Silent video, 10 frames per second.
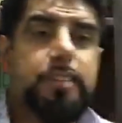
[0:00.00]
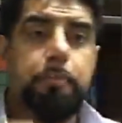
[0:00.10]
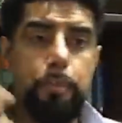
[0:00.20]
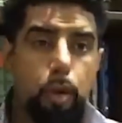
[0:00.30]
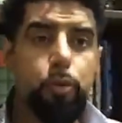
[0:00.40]
a
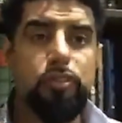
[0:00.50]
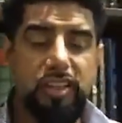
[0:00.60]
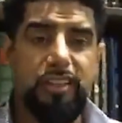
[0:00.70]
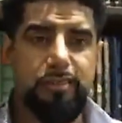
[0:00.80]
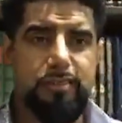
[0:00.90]

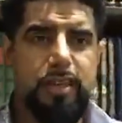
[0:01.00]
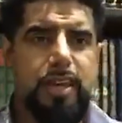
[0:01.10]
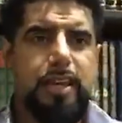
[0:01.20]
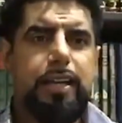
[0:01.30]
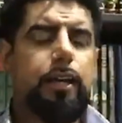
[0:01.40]
process.
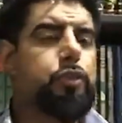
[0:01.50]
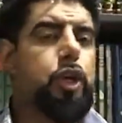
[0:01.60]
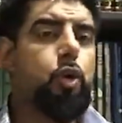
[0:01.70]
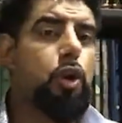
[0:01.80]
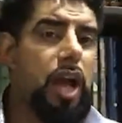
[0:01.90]
Now the
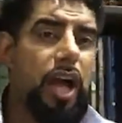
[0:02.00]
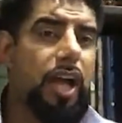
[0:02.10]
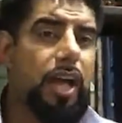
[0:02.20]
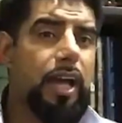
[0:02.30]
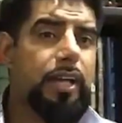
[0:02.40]

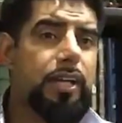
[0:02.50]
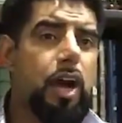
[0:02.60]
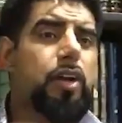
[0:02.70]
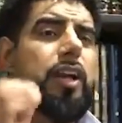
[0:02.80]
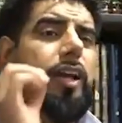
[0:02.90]
Qur'an,
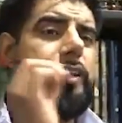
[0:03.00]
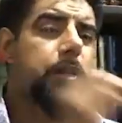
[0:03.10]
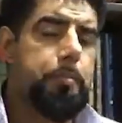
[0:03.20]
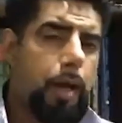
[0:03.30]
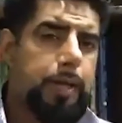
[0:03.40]
unlike the
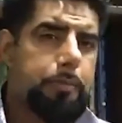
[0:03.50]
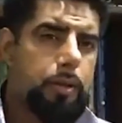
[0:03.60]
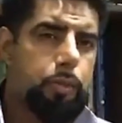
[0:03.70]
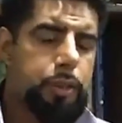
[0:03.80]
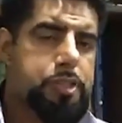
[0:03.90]

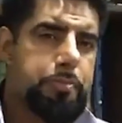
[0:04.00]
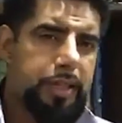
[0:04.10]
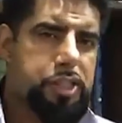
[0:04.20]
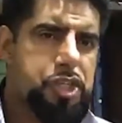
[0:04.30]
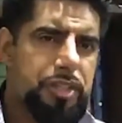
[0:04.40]
Bible, which
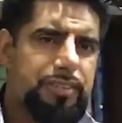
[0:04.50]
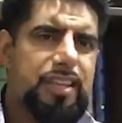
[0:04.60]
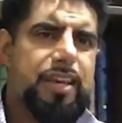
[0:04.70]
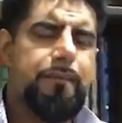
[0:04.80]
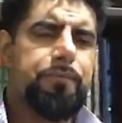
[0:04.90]
mentions
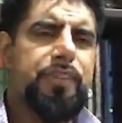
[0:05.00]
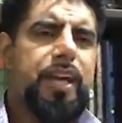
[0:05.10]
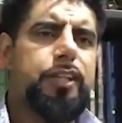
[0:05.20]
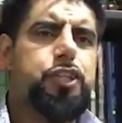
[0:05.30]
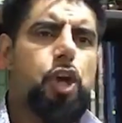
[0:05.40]

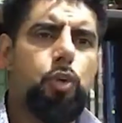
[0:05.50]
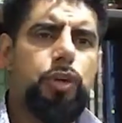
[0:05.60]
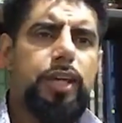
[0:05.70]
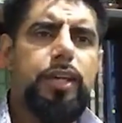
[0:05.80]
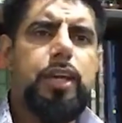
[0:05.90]
that
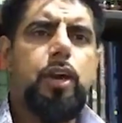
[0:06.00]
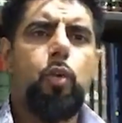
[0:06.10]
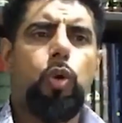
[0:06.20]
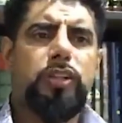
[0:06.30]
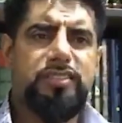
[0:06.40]
Jonah
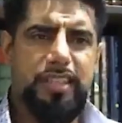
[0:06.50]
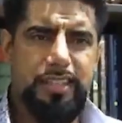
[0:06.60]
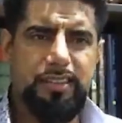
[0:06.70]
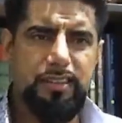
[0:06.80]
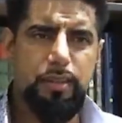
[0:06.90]
was
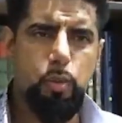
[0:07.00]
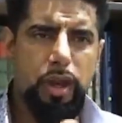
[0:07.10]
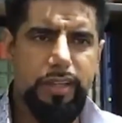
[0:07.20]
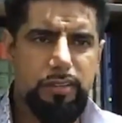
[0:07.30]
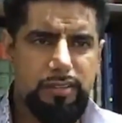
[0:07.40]
in the
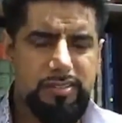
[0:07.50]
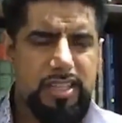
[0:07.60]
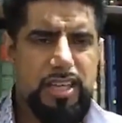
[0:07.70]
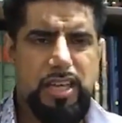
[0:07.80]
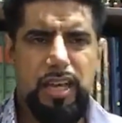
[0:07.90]
whale's
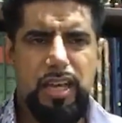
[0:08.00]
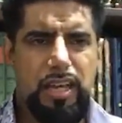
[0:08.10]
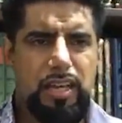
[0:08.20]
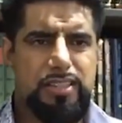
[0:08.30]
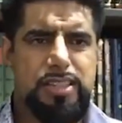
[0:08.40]

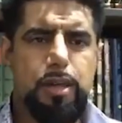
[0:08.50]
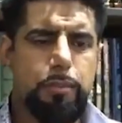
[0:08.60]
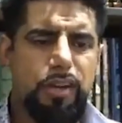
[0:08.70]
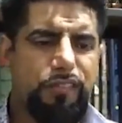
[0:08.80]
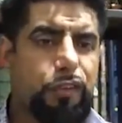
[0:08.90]

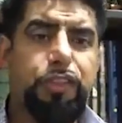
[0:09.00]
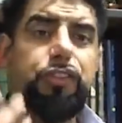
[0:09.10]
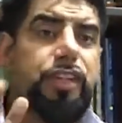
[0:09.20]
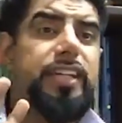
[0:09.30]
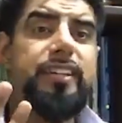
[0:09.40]
stomach for
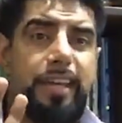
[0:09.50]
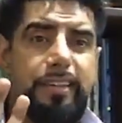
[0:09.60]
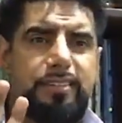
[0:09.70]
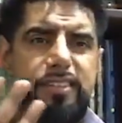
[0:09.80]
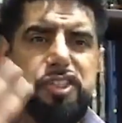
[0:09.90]
3 days, as